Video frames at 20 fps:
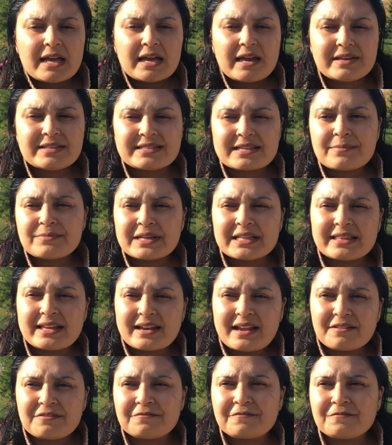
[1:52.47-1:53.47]
it's something that
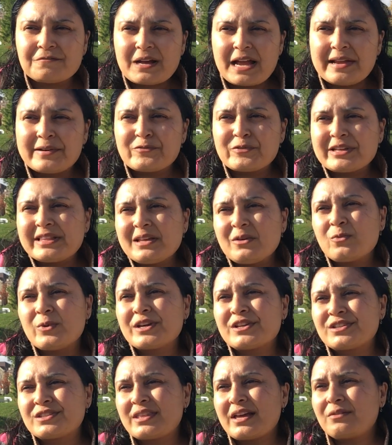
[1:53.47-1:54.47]
I really
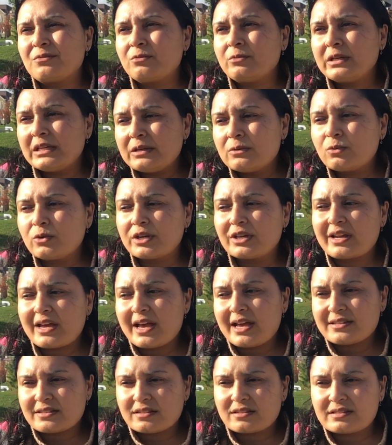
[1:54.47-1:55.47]
wish that we would,
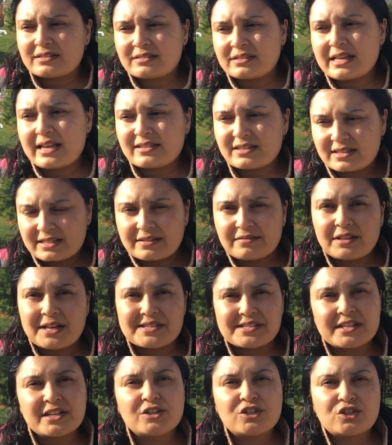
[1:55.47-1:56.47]
as a
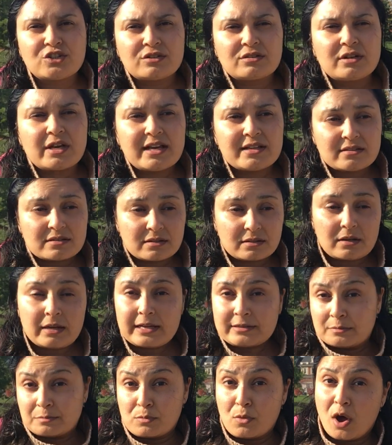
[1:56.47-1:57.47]
civilization, as
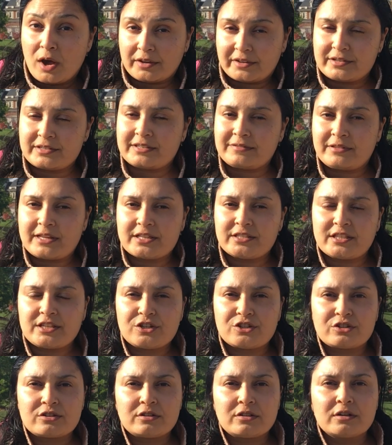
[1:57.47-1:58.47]
a modern
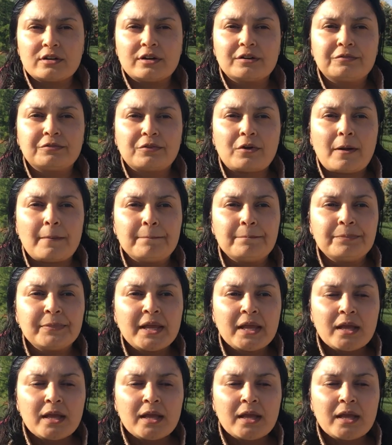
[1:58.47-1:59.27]
civilization, learn from.